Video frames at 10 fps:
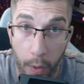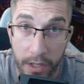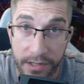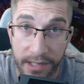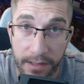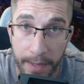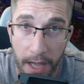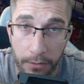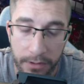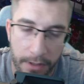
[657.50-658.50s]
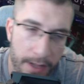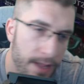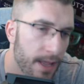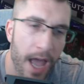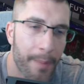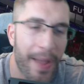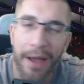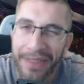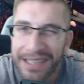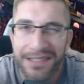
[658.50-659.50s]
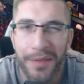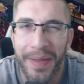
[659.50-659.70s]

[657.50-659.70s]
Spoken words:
going to say something else about this, to be